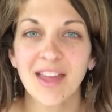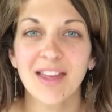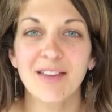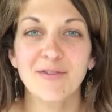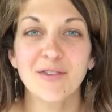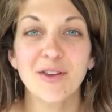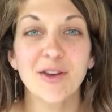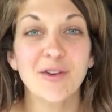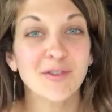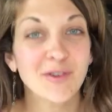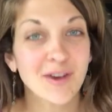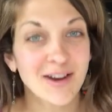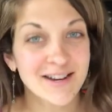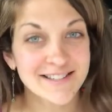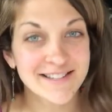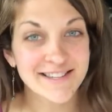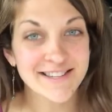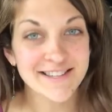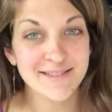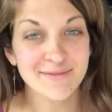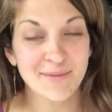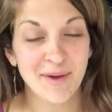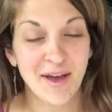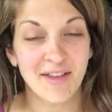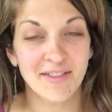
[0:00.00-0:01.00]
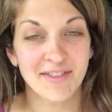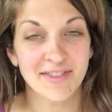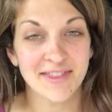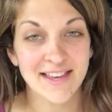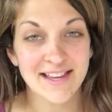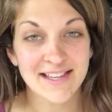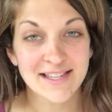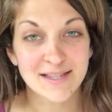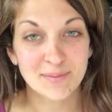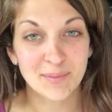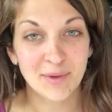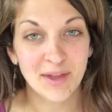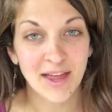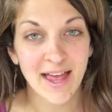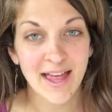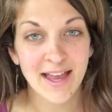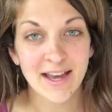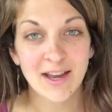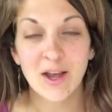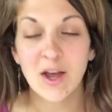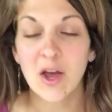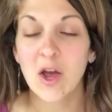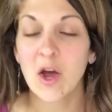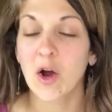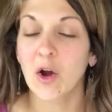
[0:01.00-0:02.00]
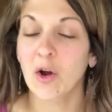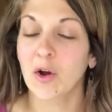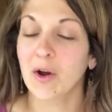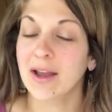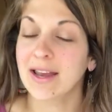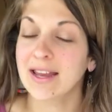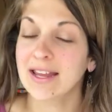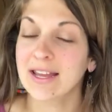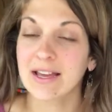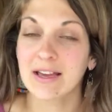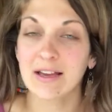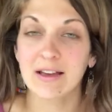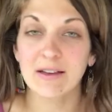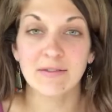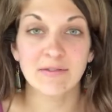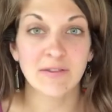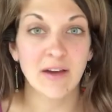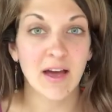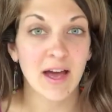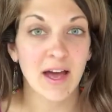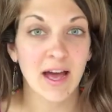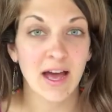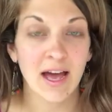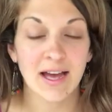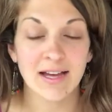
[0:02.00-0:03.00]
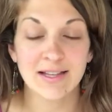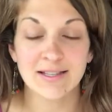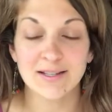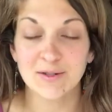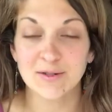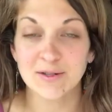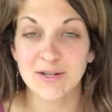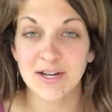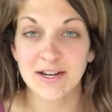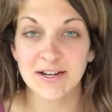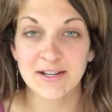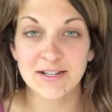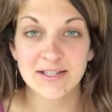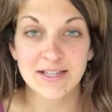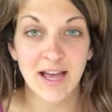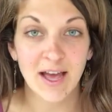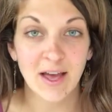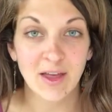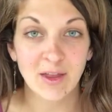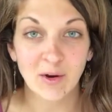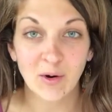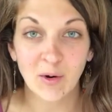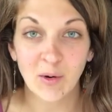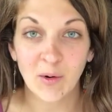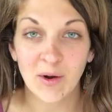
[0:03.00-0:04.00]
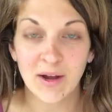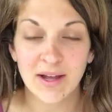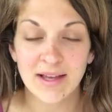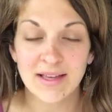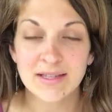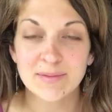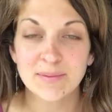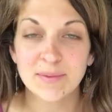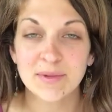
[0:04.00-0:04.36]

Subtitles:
If you have questions about this blend or any of doTERRA's other oils,